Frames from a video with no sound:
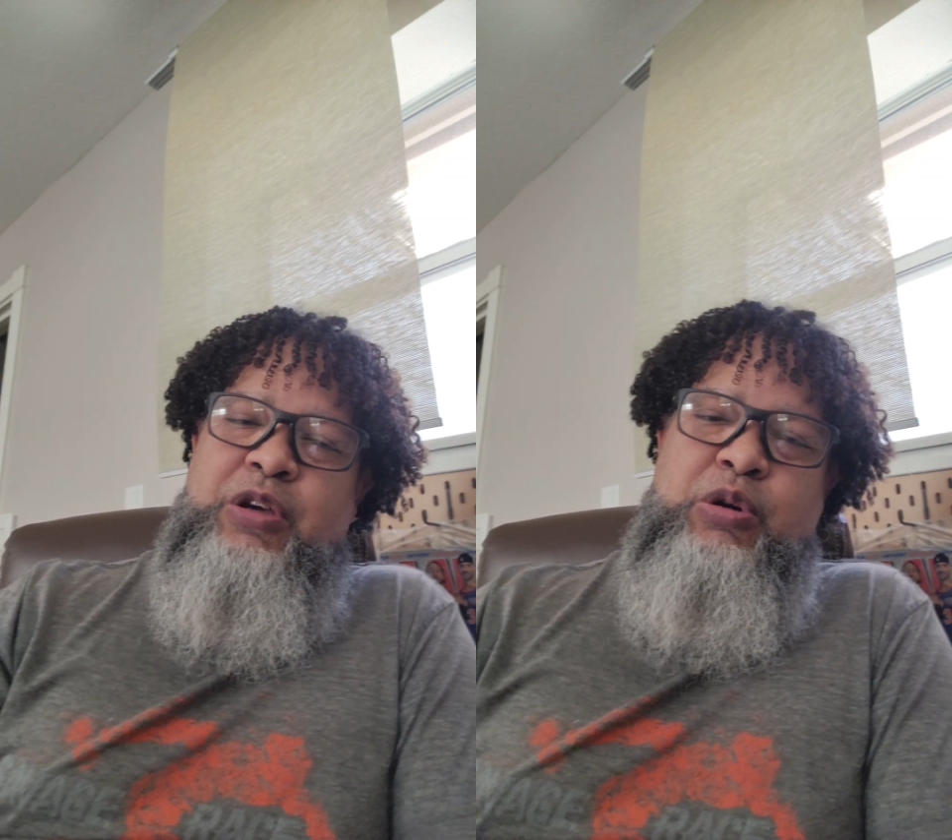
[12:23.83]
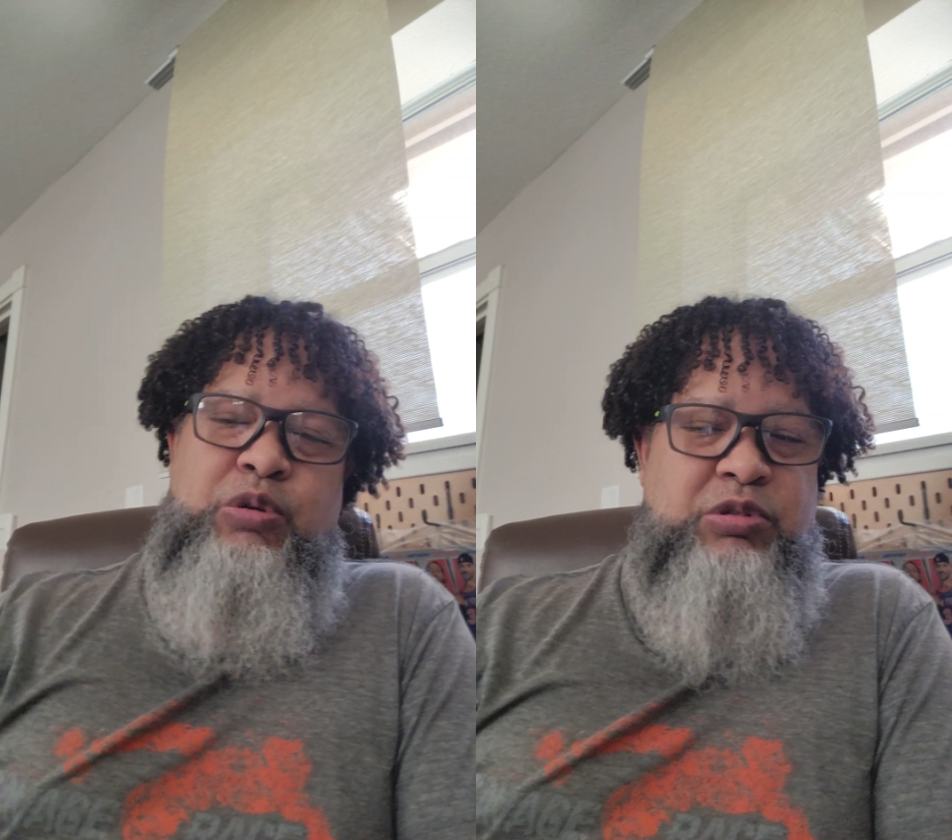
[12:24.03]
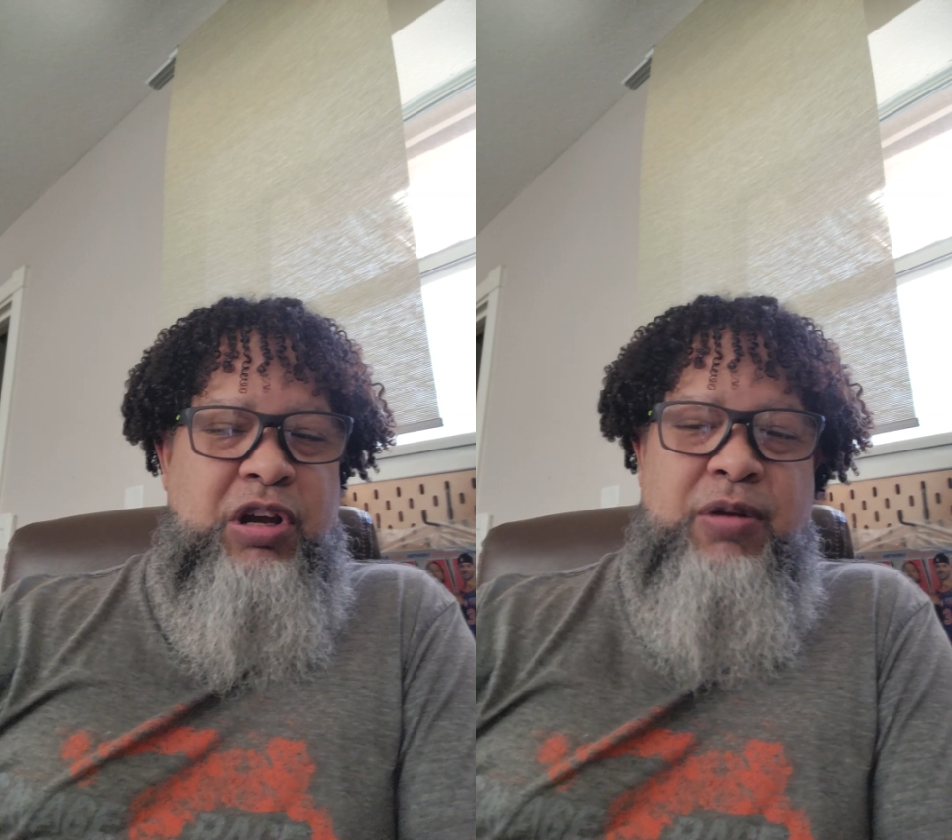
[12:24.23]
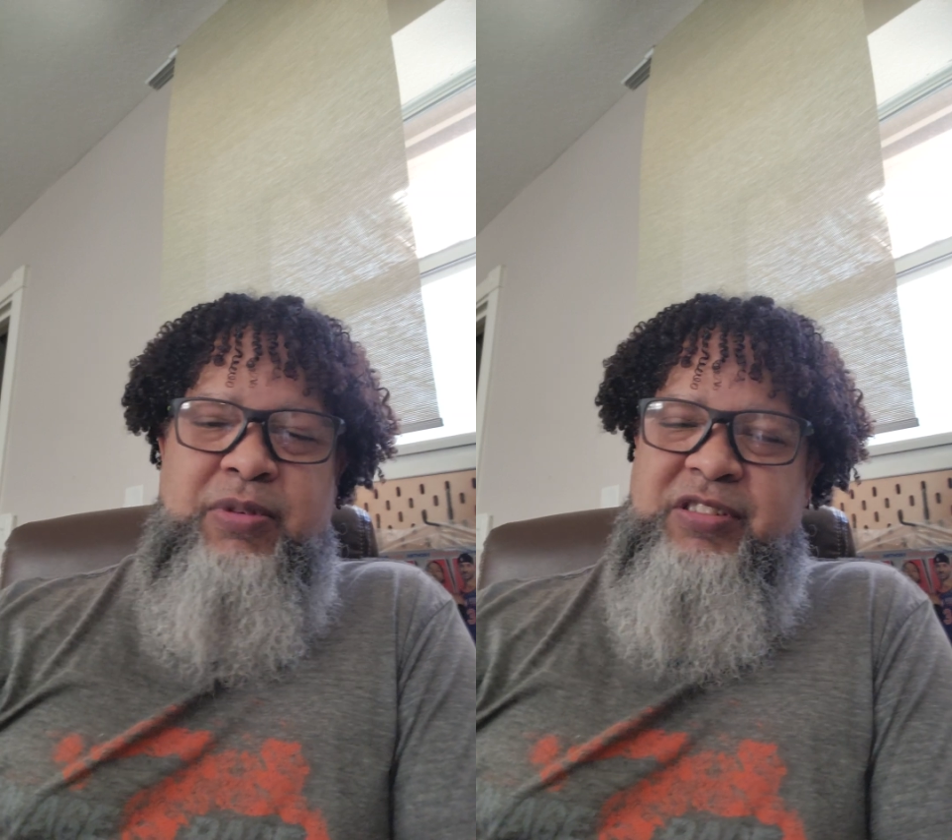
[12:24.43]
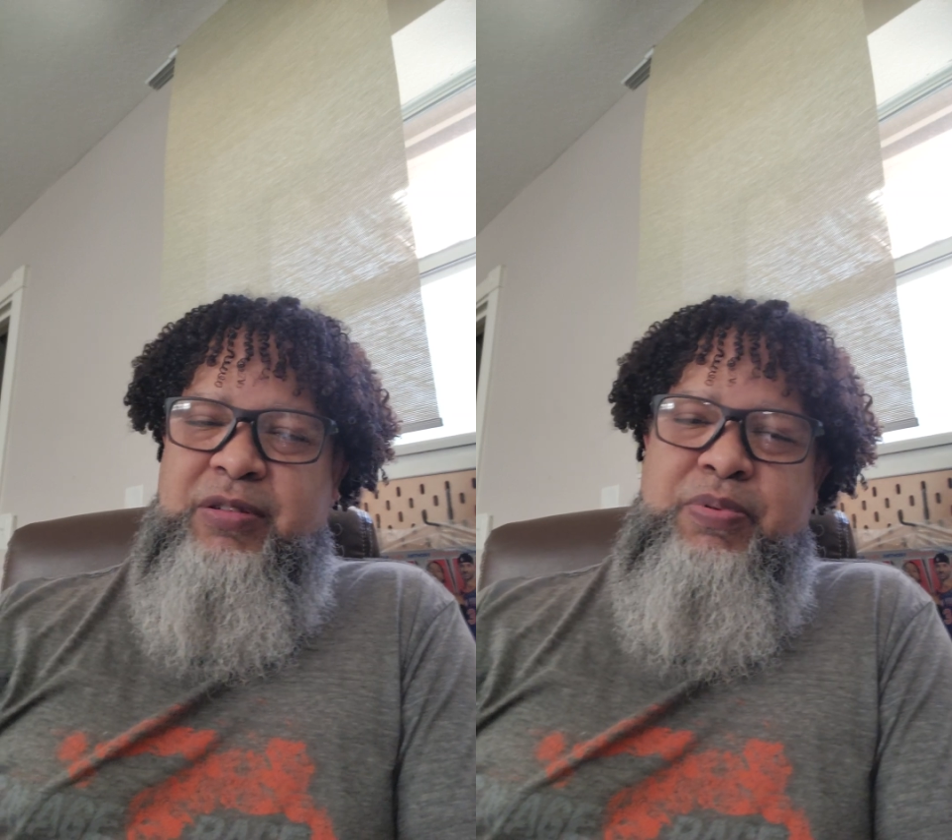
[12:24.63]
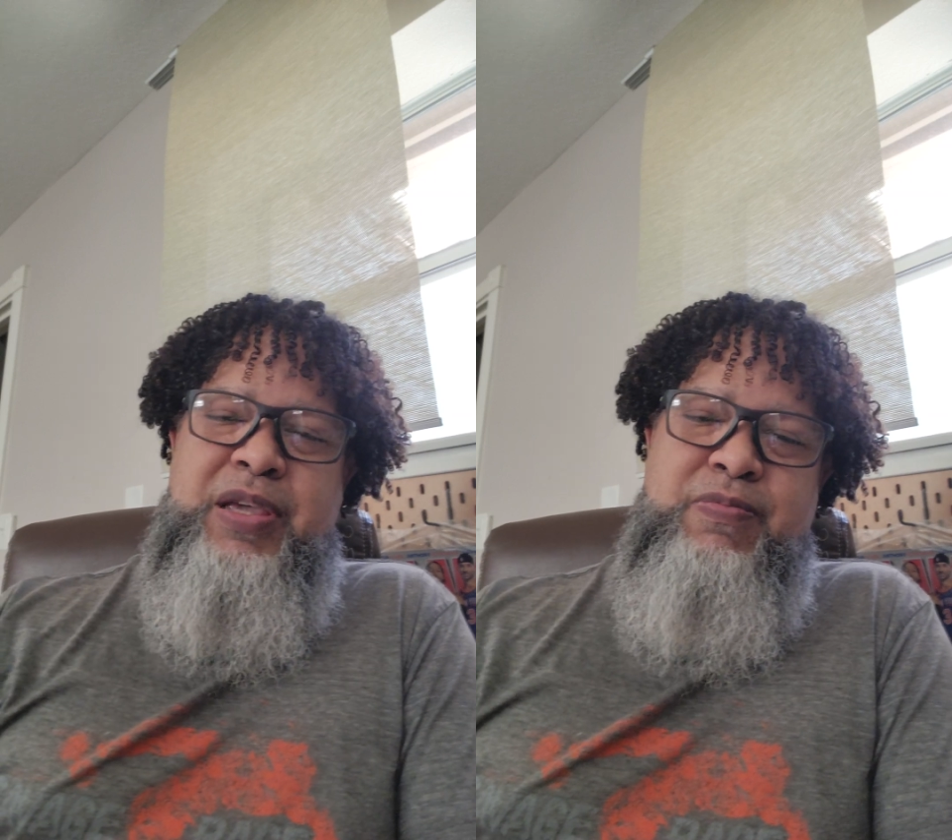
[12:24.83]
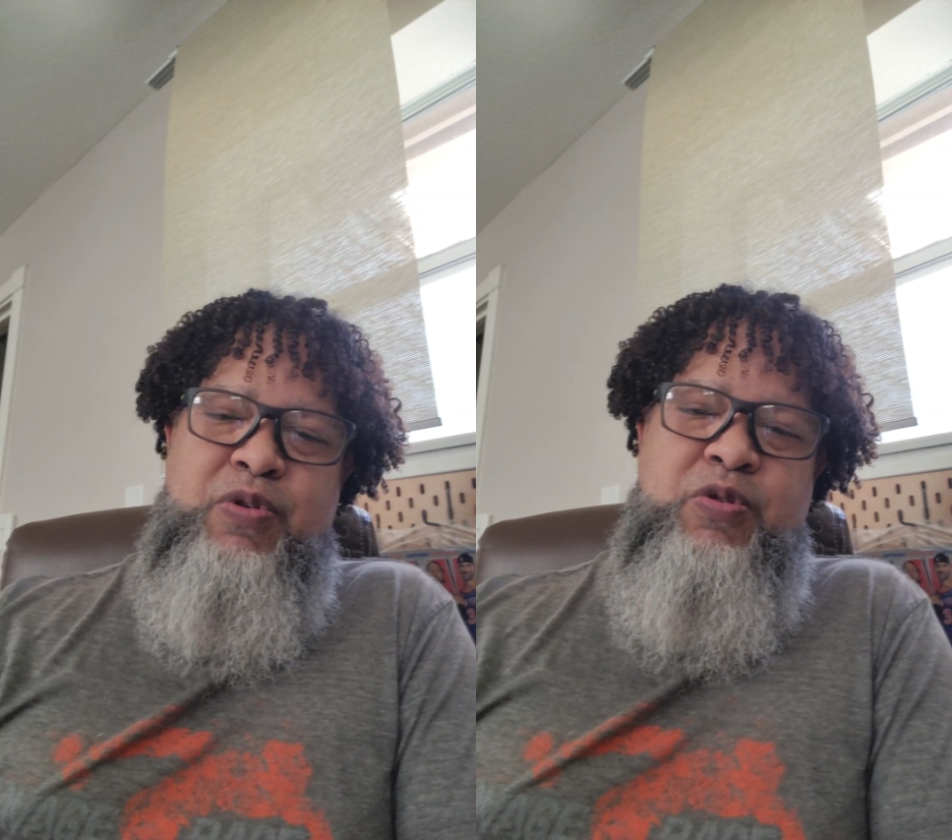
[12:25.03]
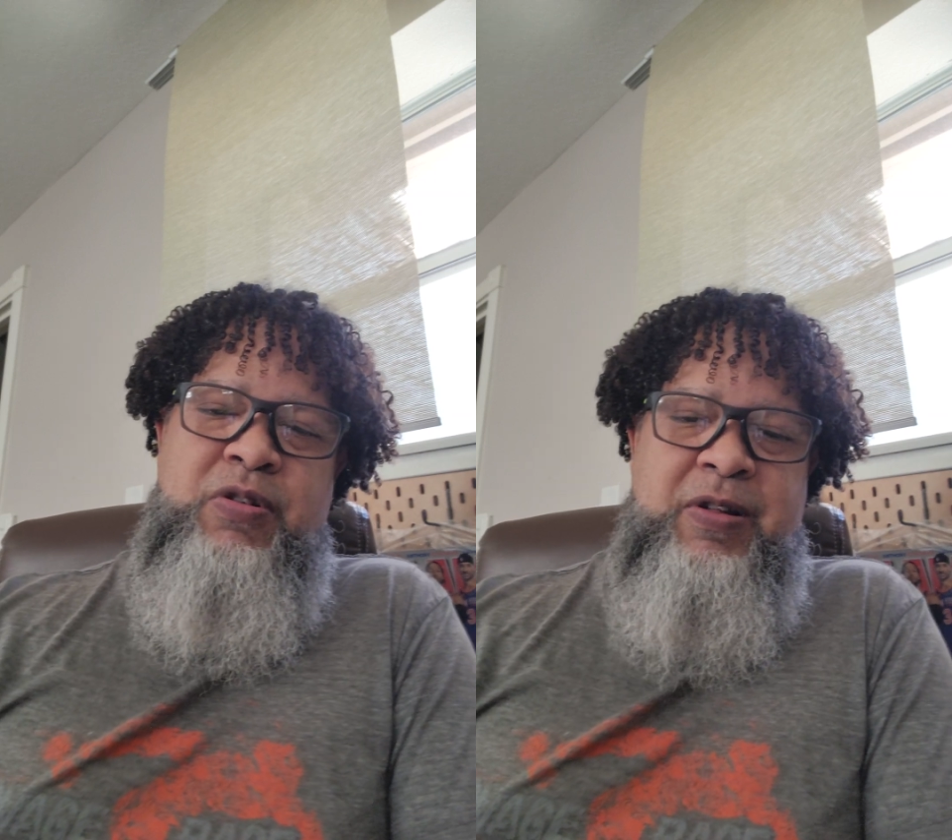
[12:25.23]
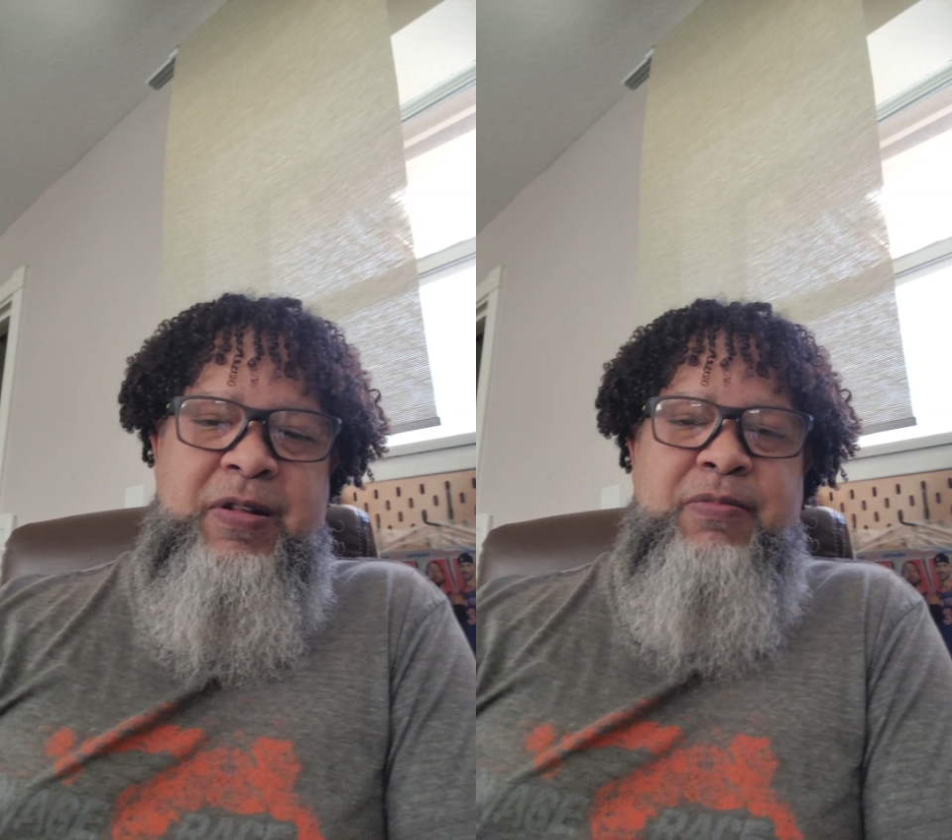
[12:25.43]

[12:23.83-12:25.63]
who's harmless to people